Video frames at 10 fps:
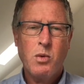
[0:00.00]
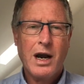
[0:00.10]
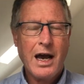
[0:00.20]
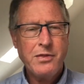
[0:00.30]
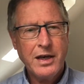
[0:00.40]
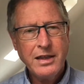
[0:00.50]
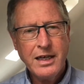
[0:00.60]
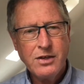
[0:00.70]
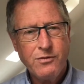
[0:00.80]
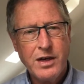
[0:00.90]
Well, I think
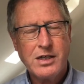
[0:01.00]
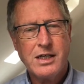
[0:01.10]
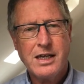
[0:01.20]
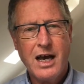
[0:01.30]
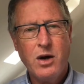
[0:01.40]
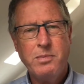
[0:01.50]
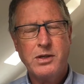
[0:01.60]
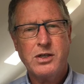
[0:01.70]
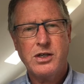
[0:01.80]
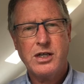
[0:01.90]
these verses help
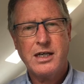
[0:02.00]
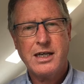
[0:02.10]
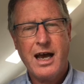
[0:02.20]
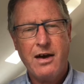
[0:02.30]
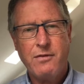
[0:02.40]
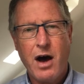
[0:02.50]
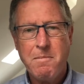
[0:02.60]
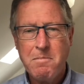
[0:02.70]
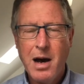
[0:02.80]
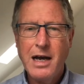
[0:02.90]
us, you see, to have our
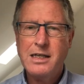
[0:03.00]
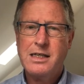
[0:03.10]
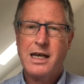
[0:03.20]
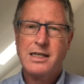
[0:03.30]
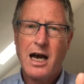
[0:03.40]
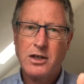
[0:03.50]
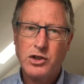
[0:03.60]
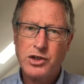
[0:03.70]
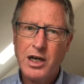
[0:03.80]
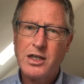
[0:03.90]
mindset, our
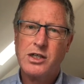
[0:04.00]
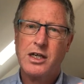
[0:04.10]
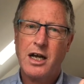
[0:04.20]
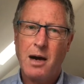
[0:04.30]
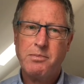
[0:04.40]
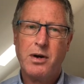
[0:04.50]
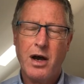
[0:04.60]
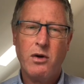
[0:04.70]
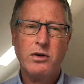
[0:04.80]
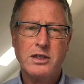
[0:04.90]
trust and our
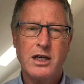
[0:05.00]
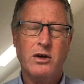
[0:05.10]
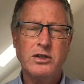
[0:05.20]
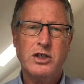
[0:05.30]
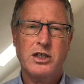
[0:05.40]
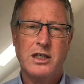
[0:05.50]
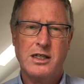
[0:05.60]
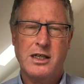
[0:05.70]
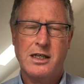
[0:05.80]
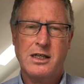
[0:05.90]
priority on
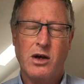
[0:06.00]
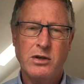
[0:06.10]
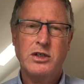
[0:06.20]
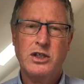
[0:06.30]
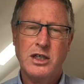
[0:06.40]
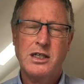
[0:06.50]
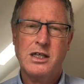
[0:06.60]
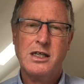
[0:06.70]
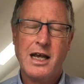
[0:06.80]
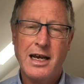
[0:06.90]

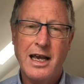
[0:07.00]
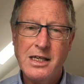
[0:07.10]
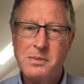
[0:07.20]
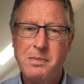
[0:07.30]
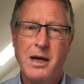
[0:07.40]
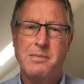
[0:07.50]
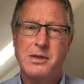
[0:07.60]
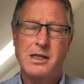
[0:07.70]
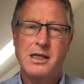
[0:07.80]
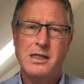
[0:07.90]
Jesus and His
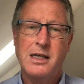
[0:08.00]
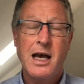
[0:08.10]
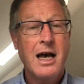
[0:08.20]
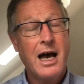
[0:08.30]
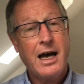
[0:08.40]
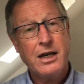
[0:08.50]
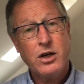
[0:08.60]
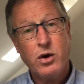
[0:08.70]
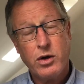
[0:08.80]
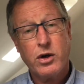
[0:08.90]
purposes,
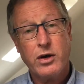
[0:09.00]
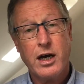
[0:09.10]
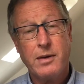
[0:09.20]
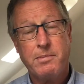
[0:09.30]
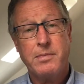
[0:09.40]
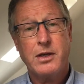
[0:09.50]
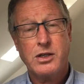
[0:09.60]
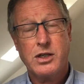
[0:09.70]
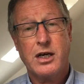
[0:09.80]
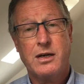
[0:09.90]
and not on our
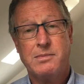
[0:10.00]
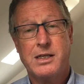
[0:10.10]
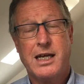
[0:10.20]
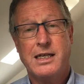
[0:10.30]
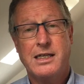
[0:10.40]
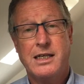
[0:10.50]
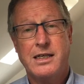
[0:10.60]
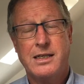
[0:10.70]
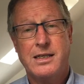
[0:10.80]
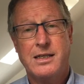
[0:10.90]

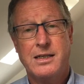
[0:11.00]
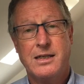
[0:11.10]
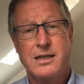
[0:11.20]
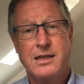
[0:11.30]
circumstances.